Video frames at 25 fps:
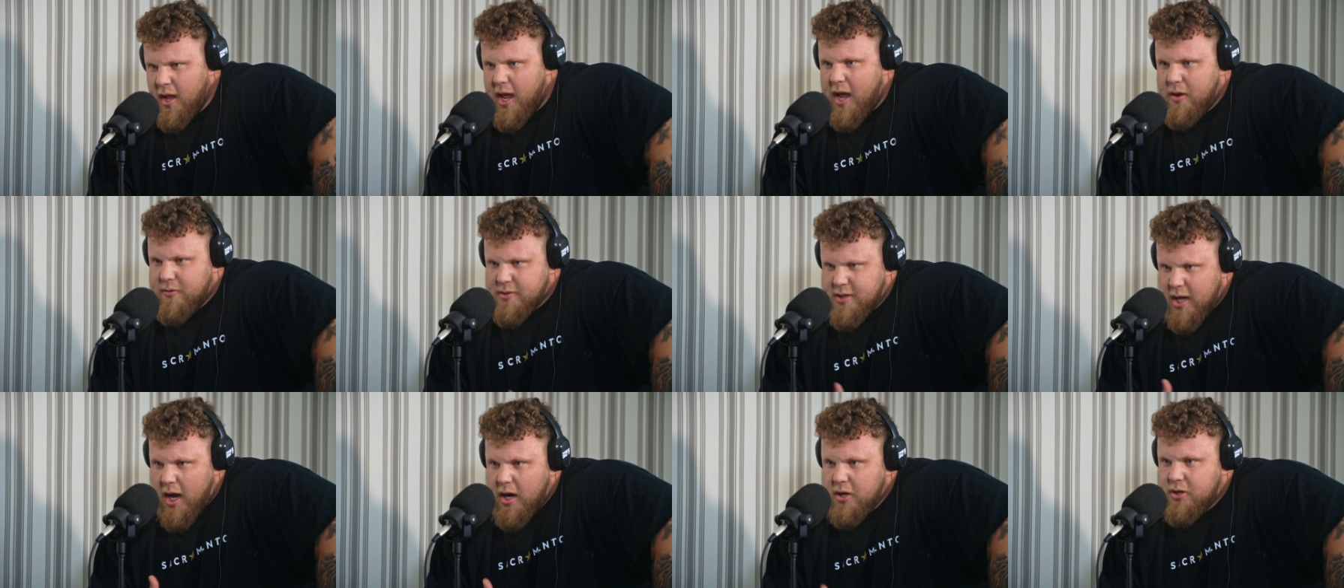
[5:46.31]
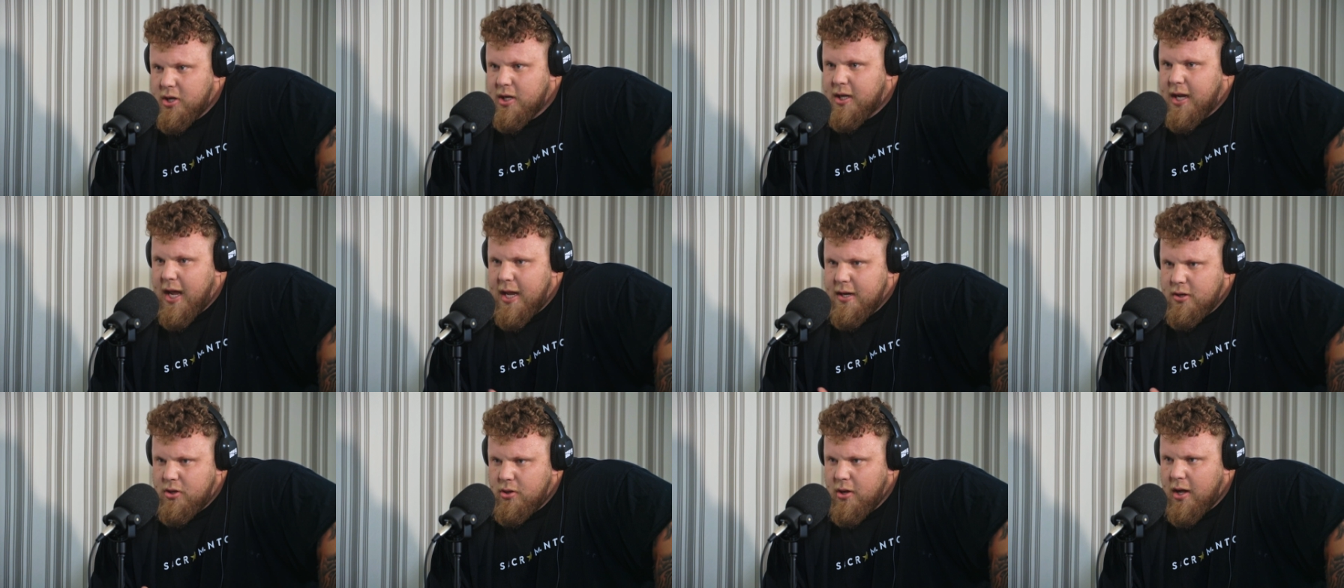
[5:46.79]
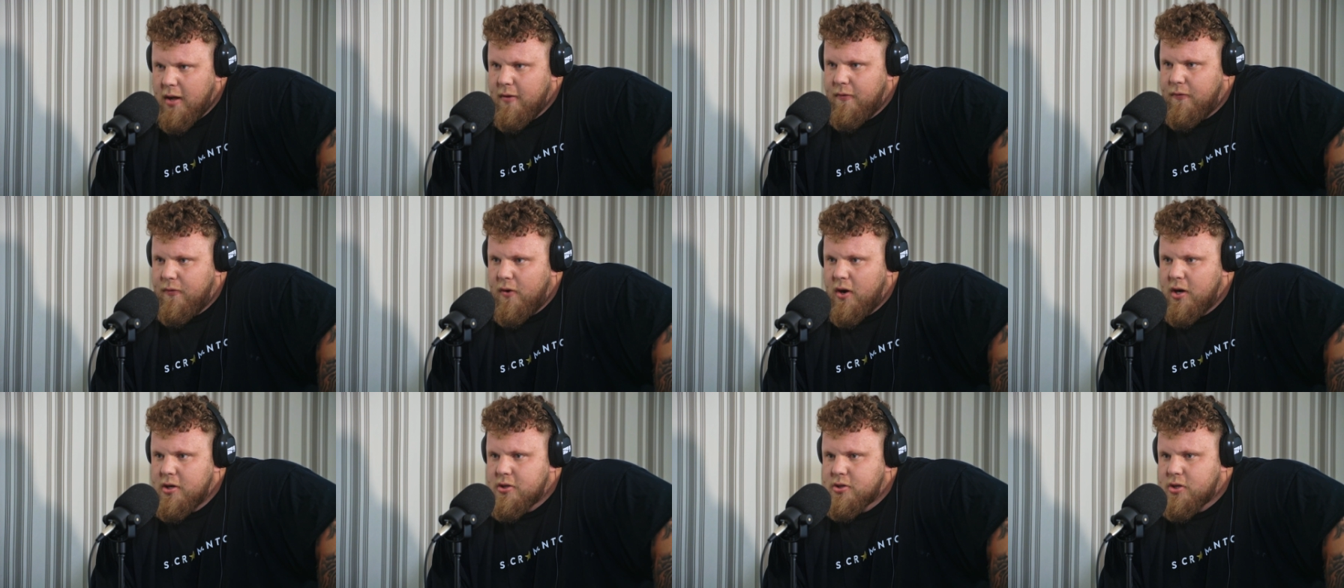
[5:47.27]
it was hard to get into it at
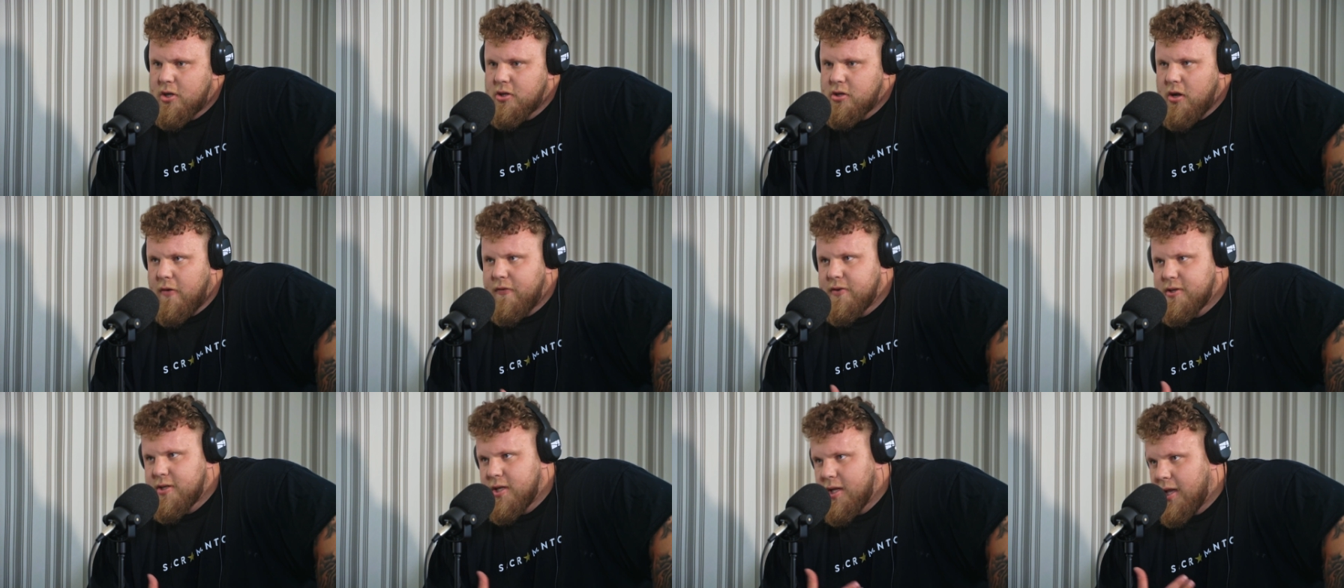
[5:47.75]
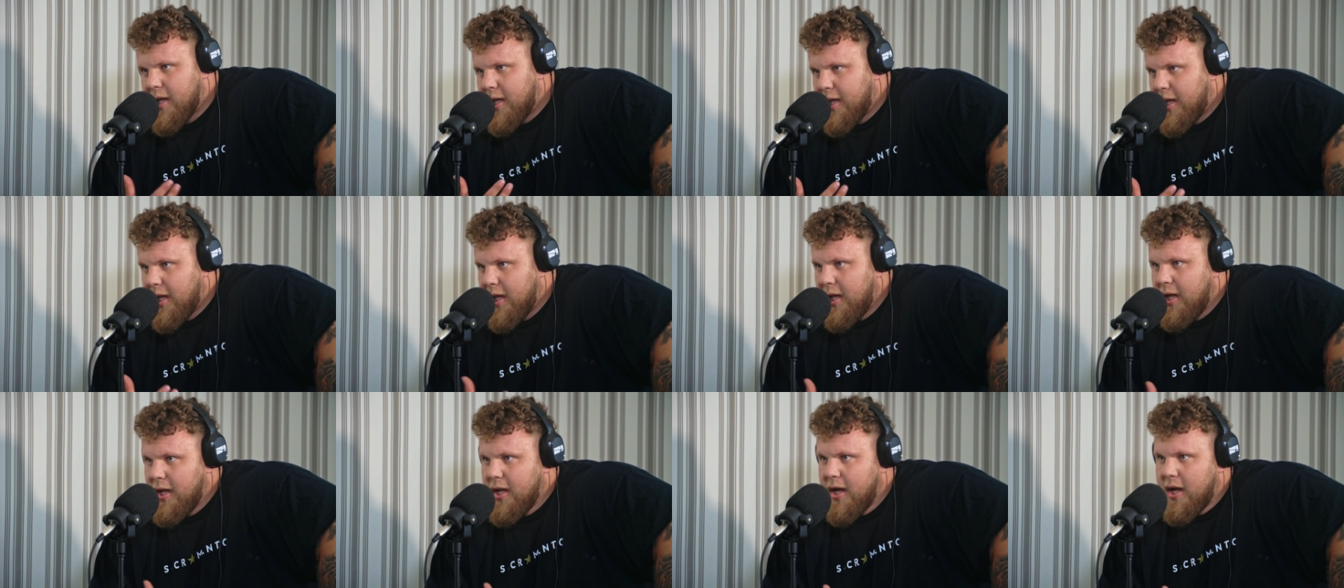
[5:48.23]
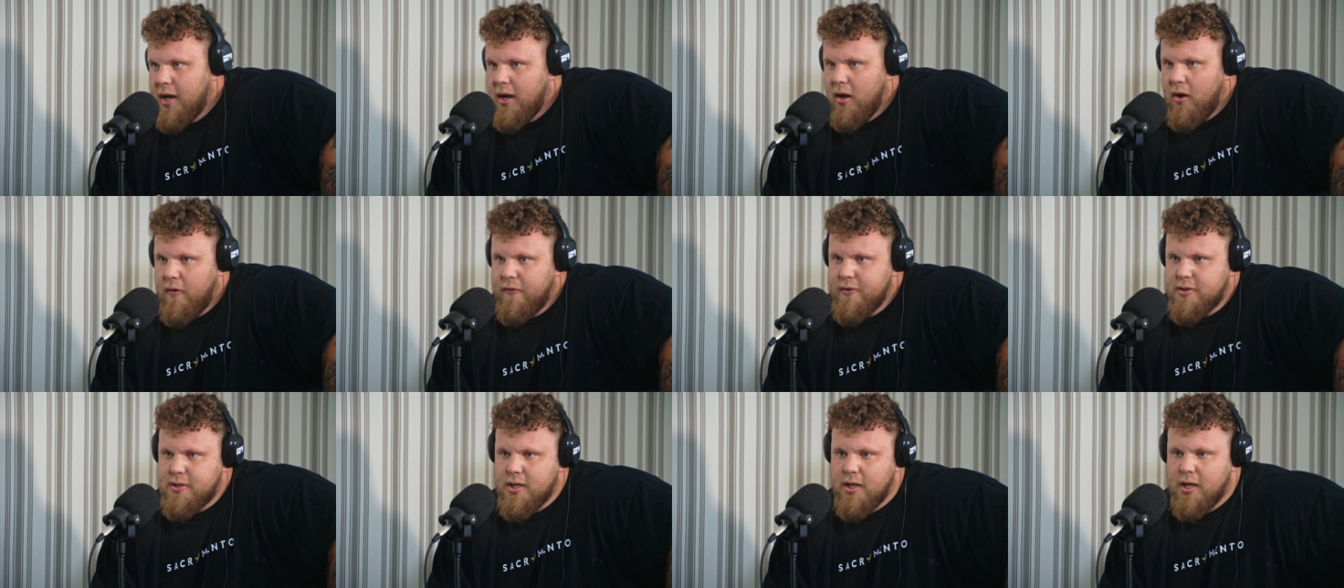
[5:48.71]
first because obviously the heat and
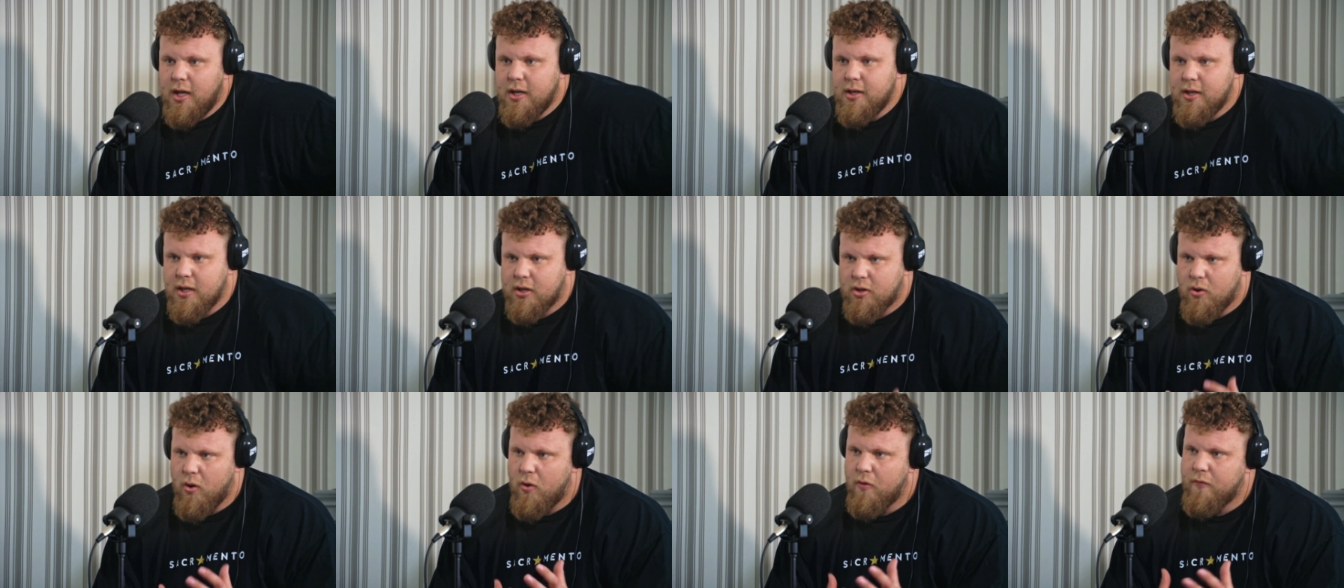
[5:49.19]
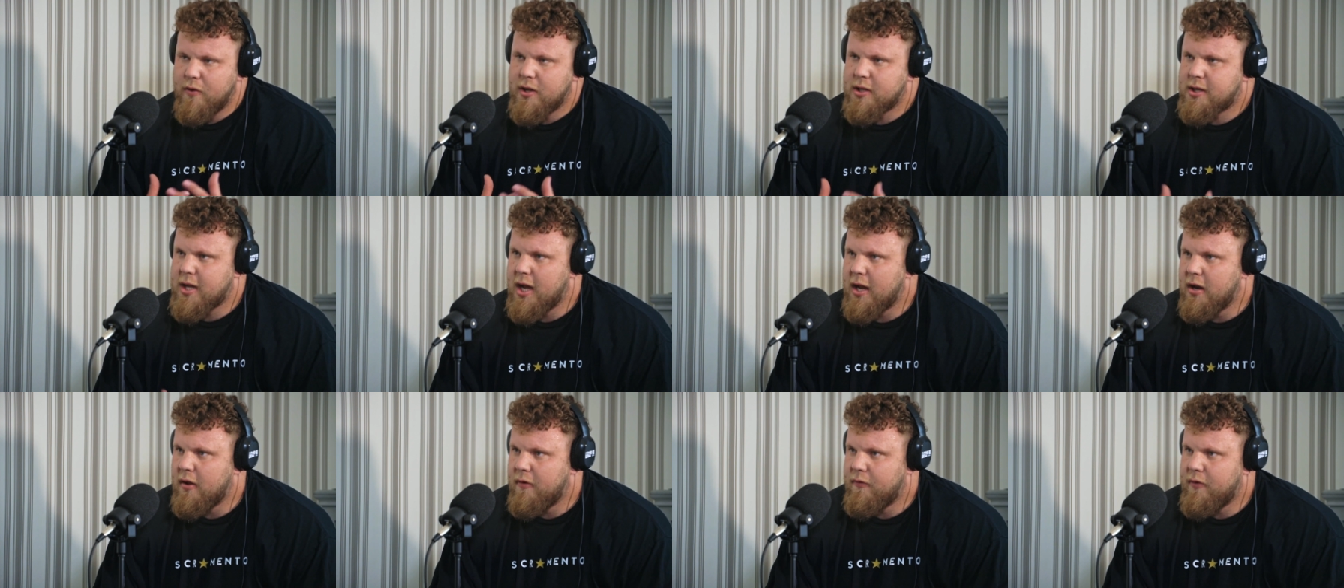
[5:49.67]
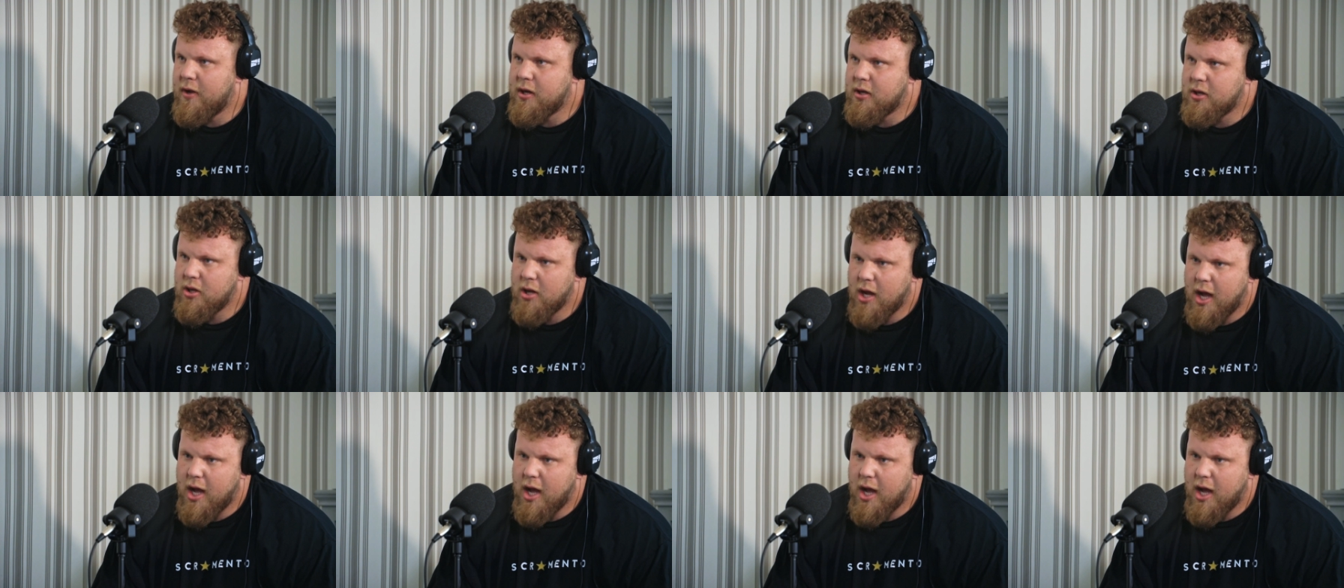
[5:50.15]
obviously like the COVID kind of thing.